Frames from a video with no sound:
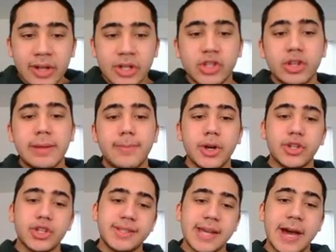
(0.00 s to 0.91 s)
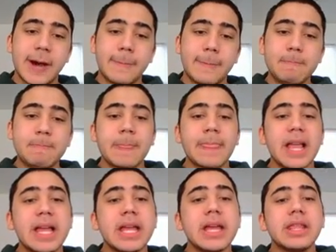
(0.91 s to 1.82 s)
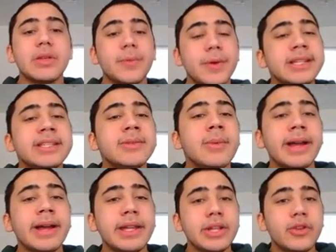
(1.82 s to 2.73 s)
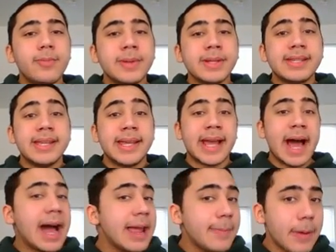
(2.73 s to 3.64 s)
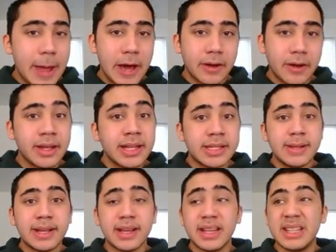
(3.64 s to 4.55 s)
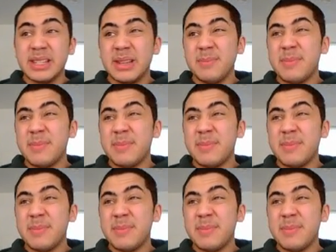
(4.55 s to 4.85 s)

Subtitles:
eventually pushes out. The reason why you've been seeing hype about it is because